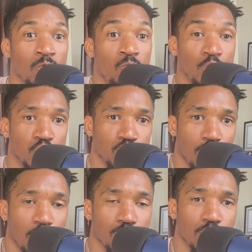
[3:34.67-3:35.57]
we
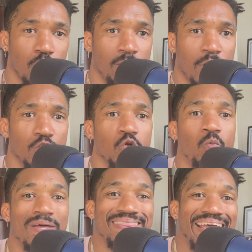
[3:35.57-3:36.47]
struggle so much
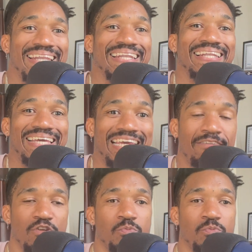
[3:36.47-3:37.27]
when they leave.